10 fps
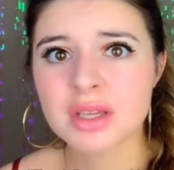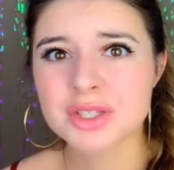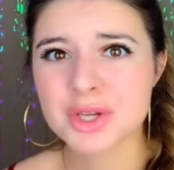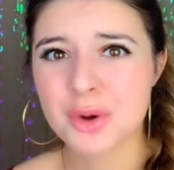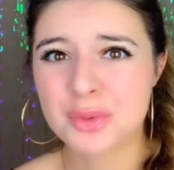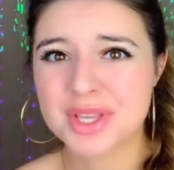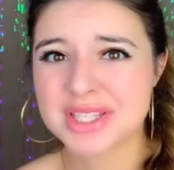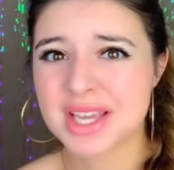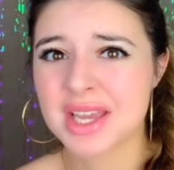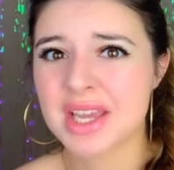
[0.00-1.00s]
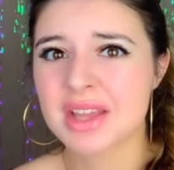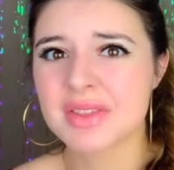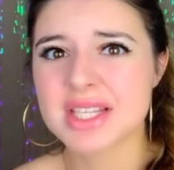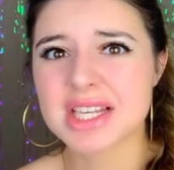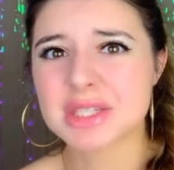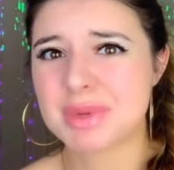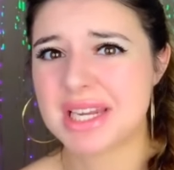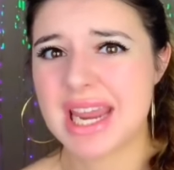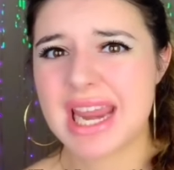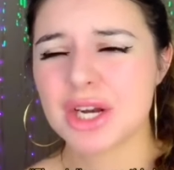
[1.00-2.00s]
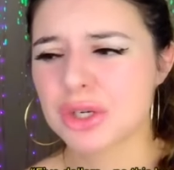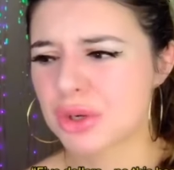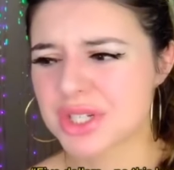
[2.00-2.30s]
No, this has to be an error or